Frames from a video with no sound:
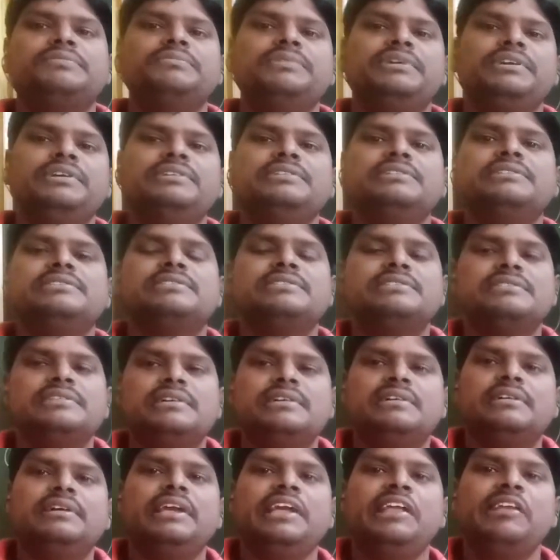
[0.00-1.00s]
is
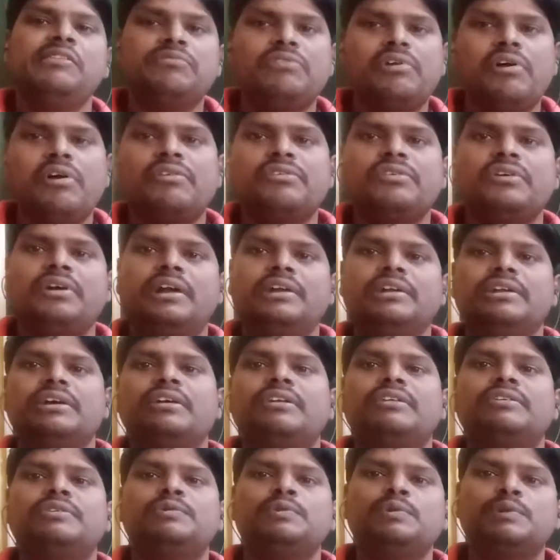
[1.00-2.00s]
involved
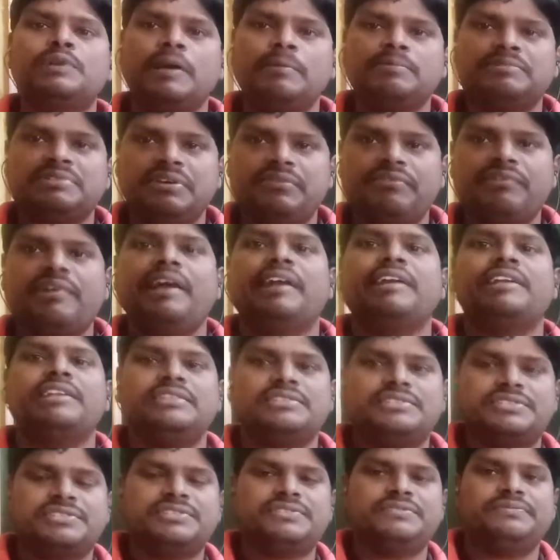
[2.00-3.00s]
under two types of
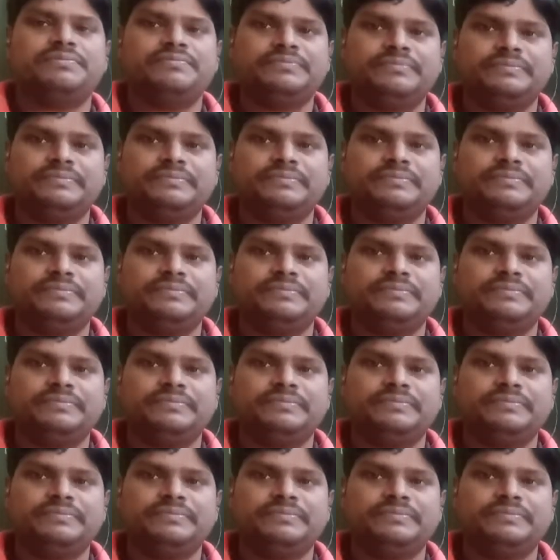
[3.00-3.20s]
catalyst.